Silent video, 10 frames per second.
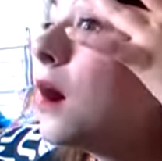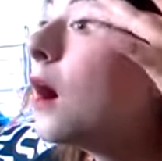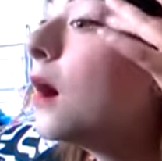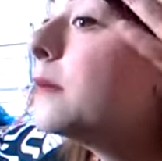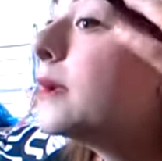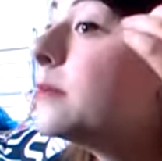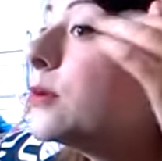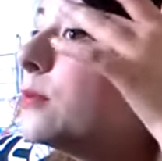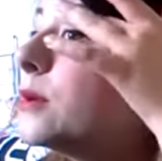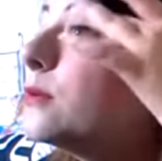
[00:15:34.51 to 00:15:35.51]
I made a
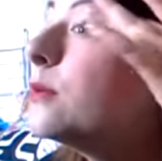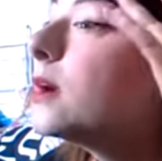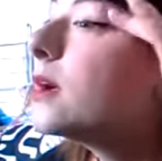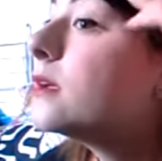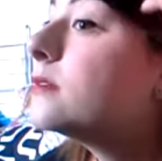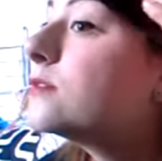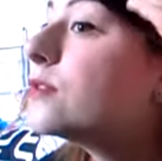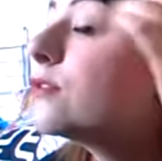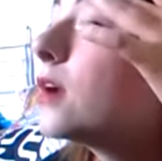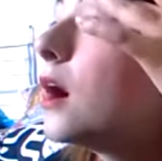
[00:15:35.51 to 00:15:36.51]
boo-boo and sort
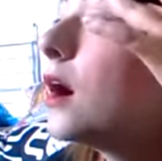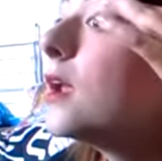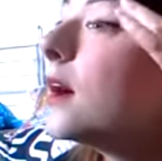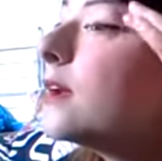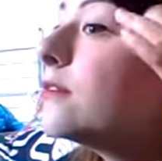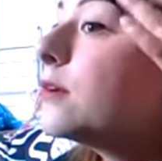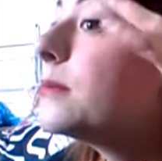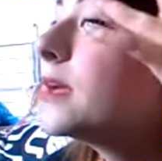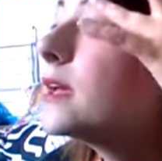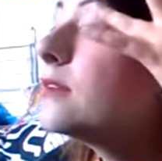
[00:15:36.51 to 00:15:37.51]
of got eyeliner up
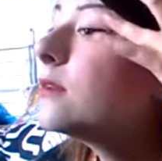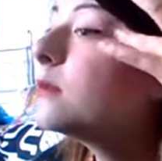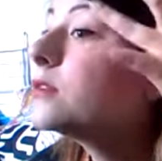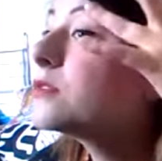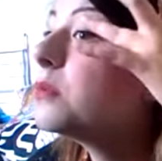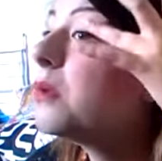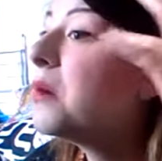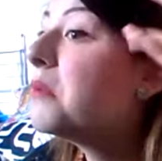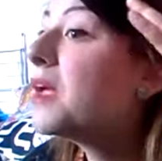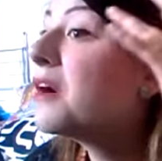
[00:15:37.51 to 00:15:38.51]
here, so I'm just going to
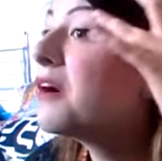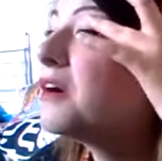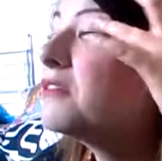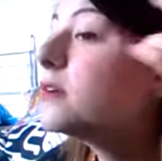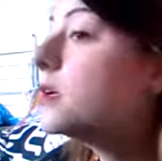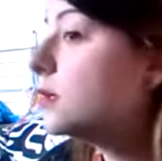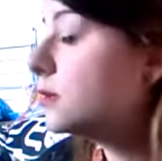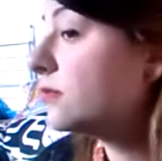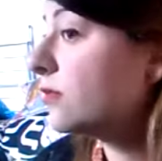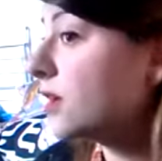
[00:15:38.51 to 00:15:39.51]
wipe that off
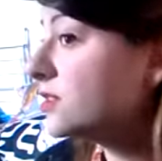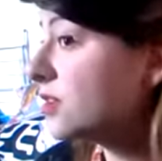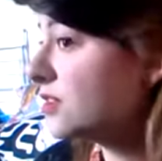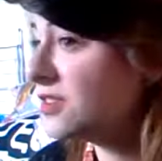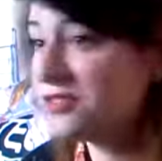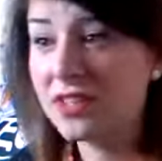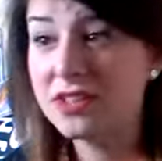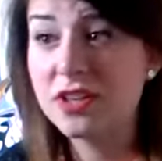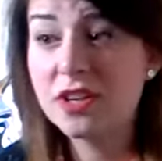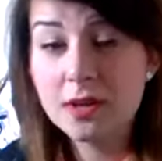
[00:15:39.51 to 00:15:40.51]
before I show you the
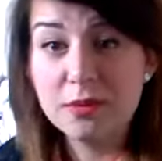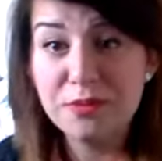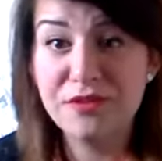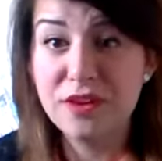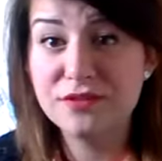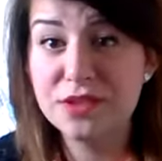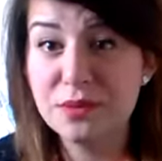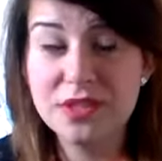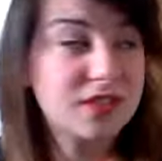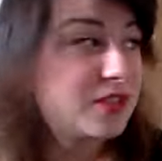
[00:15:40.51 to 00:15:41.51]
finished look. I'm going to move over to the
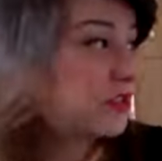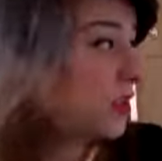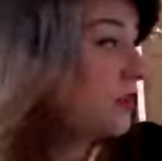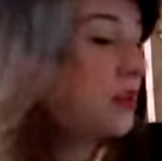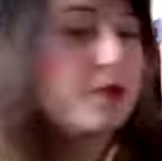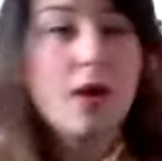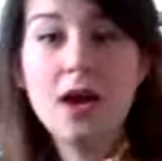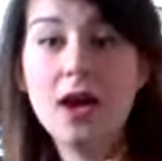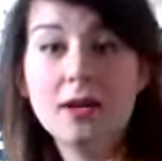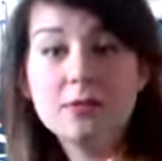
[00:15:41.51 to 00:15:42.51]
window to show you,
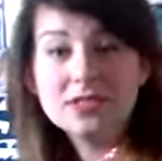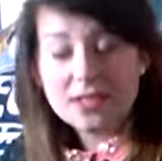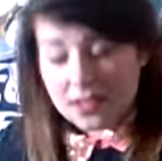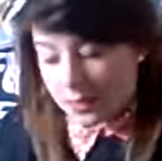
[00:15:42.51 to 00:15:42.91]
and I'm going to take the